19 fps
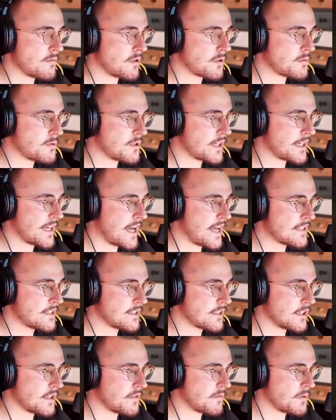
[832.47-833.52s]
what we're
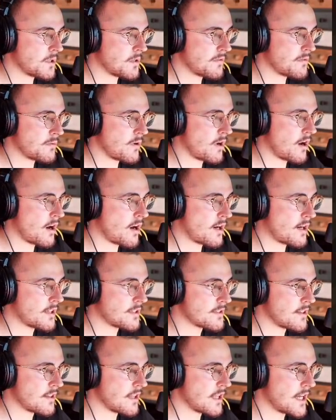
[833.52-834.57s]
getting, even if we are
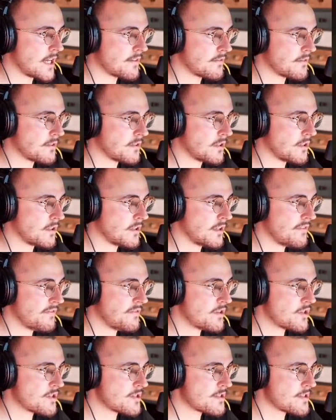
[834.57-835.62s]
at level
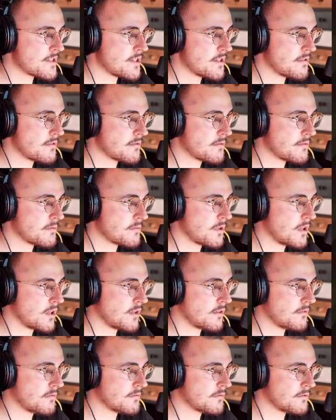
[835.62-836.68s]
efficiency.
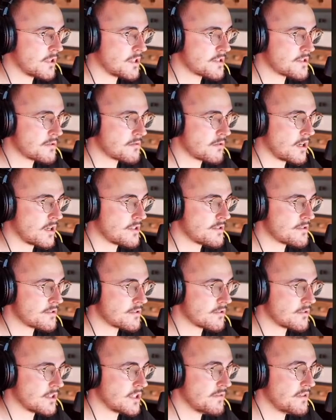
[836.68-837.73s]
Well, that's alright.
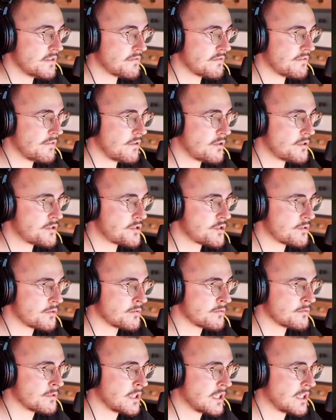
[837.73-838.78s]
Even
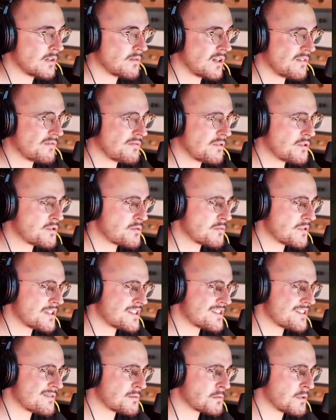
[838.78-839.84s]
fortune. Well, fortune
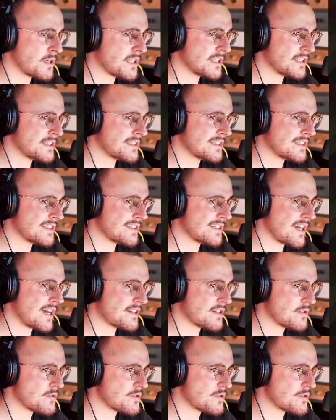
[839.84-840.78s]
isn't really that